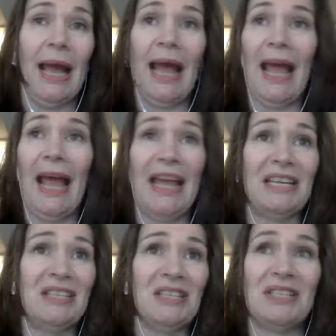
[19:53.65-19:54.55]

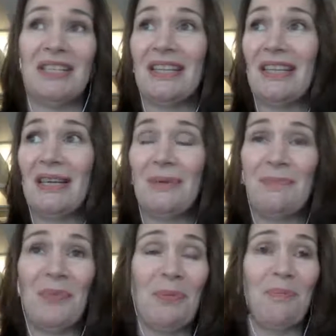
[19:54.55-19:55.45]
and
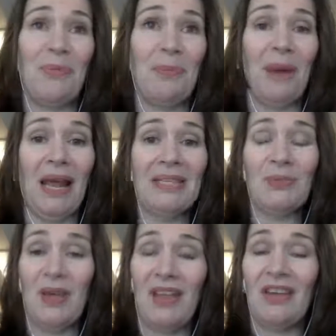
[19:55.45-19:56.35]
the
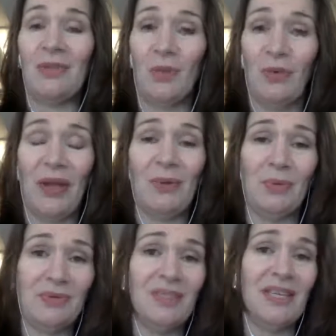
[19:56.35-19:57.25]
place where they thought they
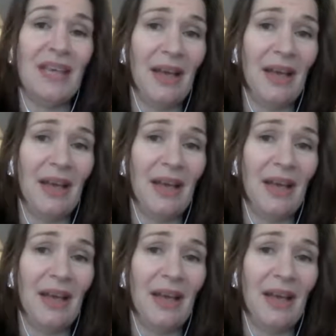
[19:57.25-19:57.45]
would see